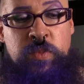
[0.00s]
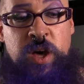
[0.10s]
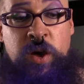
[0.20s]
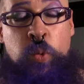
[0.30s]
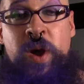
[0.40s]

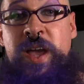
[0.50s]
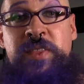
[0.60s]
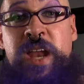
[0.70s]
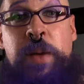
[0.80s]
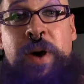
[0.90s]
a way
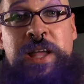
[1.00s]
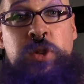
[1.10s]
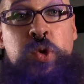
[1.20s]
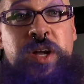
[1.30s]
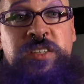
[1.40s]
that I might
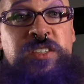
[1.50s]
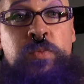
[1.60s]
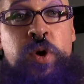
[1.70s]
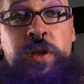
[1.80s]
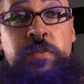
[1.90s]
look at
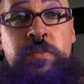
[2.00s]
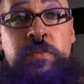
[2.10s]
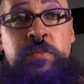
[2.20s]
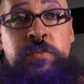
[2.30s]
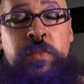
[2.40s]
someone,
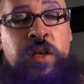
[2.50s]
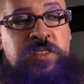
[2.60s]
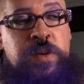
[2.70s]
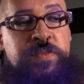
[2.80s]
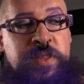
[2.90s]

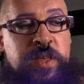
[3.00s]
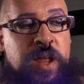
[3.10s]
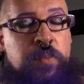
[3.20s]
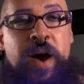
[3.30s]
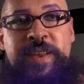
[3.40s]
something that
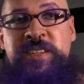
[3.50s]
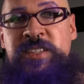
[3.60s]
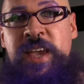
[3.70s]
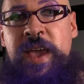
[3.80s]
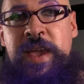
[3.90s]
I might
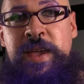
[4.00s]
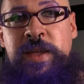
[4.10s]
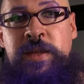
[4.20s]
say,